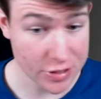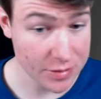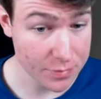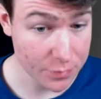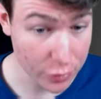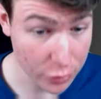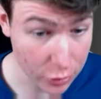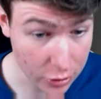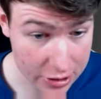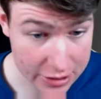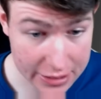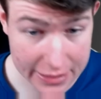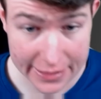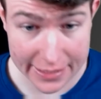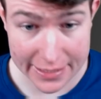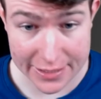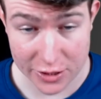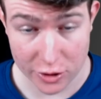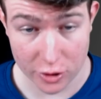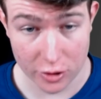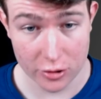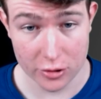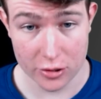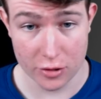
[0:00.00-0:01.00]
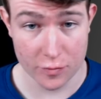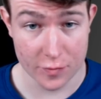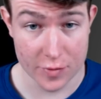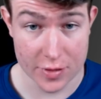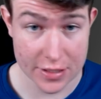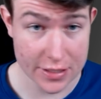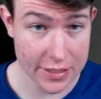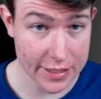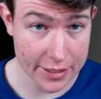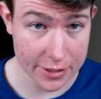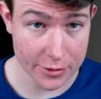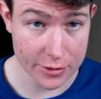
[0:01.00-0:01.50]
important against all of
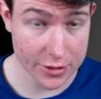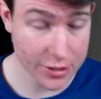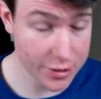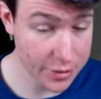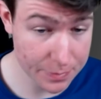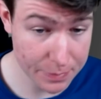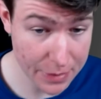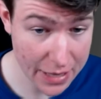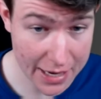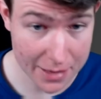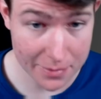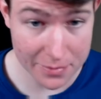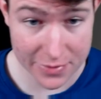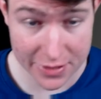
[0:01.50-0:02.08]
his like spam